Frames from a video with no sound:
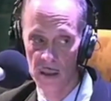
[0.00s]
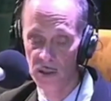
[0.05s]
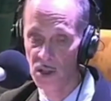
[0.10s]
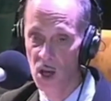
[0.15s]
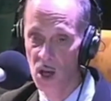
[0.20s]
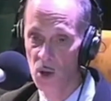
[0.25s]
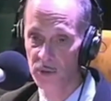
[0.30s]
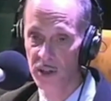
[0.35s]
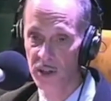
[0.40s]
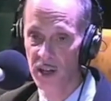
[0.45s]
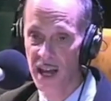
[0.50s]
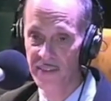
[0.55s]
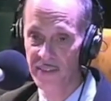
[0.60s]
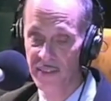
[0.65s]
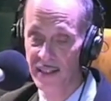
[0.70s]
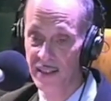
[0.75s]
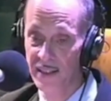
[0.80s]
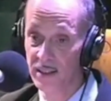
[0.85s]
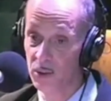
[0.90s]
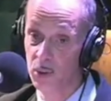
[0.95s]
No, there. I
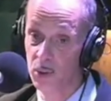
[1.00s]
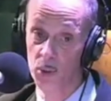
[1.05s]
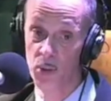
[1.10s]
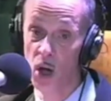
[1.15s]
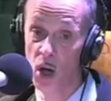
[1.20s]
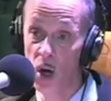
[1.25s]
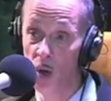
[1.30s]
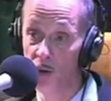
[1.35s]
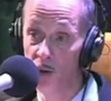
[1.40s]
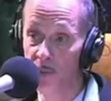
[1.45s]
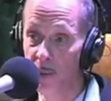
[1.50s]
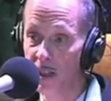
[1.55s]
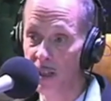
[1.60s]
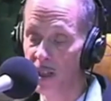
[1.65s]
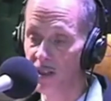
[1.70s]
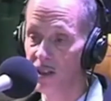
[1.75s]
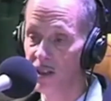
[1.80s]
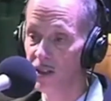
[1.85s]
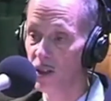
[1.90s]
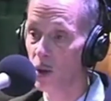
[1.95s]
think who knows,
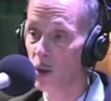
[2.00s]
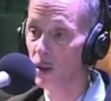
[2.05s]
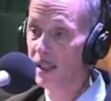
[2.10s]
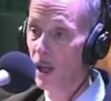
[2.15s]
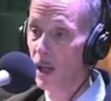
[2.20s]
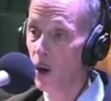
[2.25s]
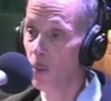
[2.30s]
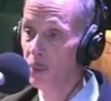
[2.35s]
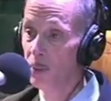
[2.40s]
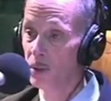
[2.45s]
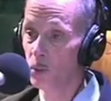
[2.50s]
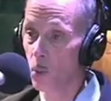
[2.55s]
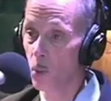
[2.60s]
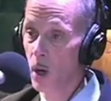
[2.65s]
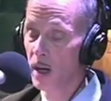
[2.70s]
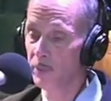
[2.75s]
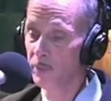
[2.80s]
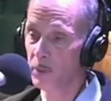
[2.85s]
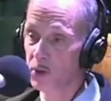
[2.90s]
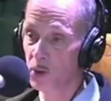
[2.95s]
because there's only opened one
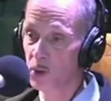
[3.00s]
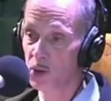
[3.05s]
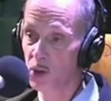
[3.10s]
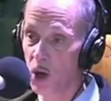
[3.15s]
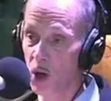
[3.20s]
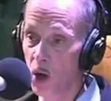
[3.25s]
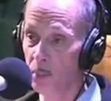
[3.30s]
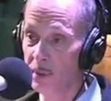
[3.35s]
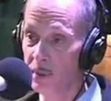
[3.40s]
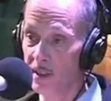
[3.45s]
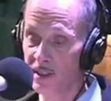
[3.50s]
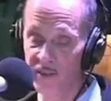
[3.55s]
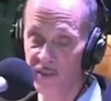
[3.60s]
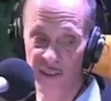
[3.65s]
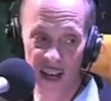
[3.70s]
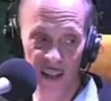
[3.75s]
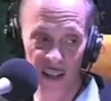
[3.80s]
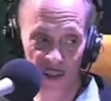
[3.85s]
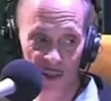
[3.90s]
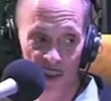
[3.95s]
of them. As soon as you open it, the
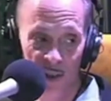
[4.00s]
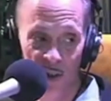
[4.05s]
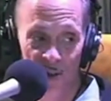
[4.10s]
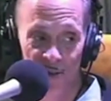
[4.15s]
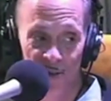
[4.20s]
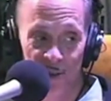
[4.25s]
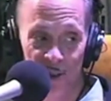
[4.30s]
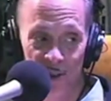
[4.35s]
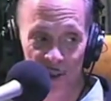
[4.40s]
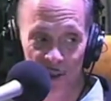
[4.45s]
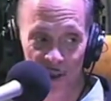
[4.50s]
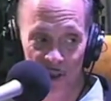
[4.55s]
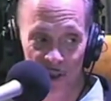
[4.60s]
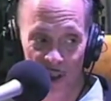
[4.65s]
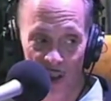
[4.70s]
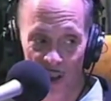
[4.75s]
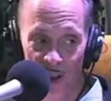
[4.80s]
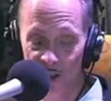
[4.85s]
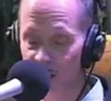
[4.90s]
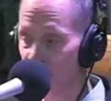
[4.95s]
value's over, and you just
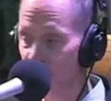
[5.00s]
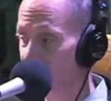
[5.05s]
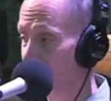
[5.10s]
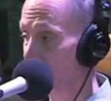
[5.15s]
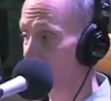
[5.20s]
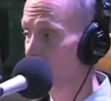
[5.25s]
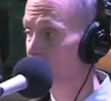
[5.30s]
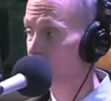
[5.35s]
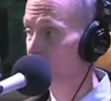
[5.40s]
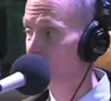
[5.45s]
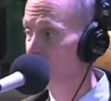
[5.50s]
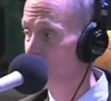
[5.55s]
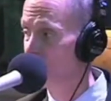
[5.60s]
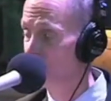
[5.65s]
lost like $100,000.